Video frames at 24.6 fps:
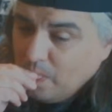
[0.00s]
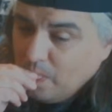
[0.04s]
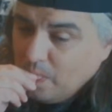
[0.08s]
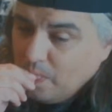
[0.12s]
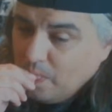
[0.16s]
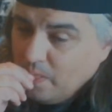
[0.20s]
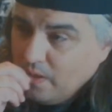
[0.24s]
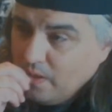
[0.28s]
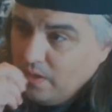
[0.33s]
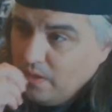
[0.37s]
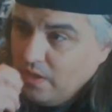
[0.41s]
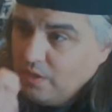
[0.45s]

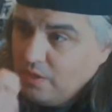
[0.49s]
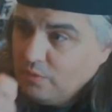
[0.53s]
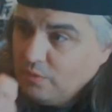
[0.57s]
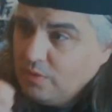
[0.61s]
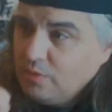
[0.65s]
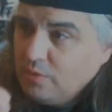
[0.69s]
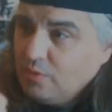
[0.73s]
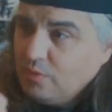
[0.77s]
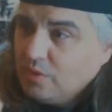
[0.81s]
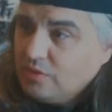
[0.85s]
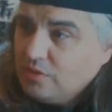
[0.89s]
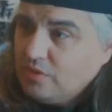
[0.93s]
And here we
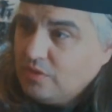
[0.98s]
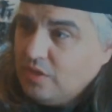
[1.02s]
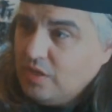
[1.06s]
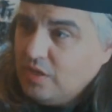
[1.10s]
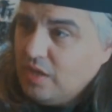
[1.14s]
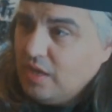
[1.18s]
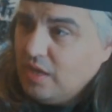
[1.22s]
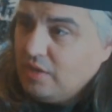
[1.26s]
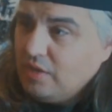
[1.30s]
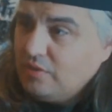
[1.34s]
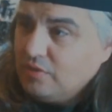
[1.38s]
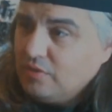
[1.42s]
were,
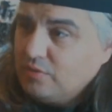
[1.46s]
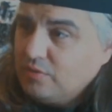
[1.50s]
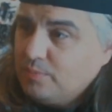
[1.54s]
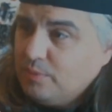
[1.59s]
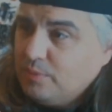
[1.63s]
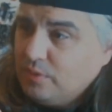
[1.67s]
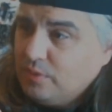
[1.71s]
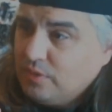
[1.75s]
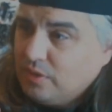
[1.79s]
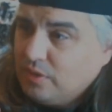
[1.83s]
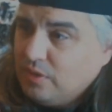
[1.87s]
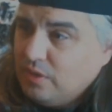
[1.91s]
teenagers,
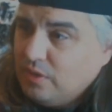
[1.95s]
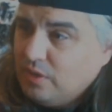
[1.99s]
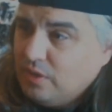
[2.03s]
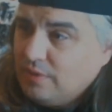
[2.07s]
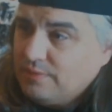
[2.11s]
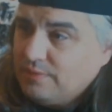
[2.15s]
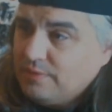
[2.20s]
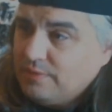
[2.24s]
pulling it off.